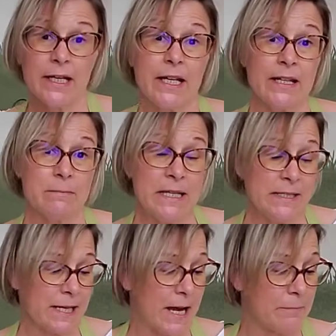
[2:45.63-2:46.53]
In the
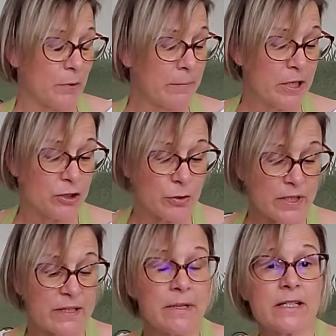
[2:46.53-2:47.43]
meantime, what I'm gonna do is
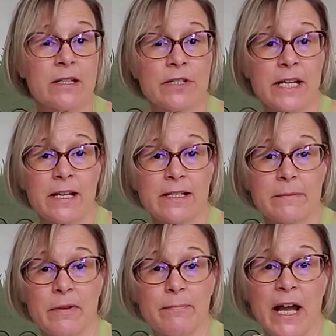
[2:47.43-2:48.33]
I'm gonna start taking some
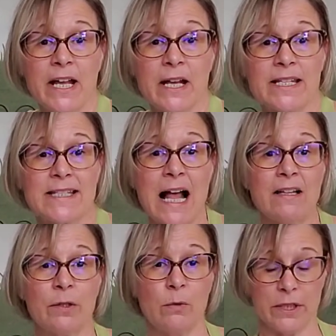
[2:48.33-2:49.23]
of my
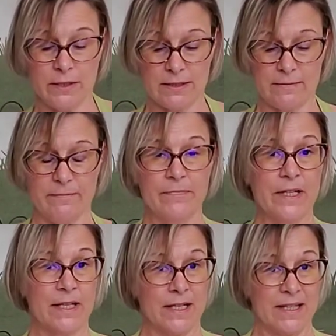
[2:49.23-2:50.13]
solid oils.
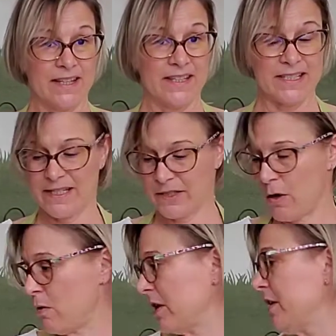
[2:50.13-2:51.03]
This is
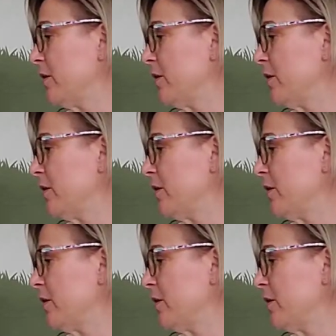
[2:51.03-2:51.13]
coconut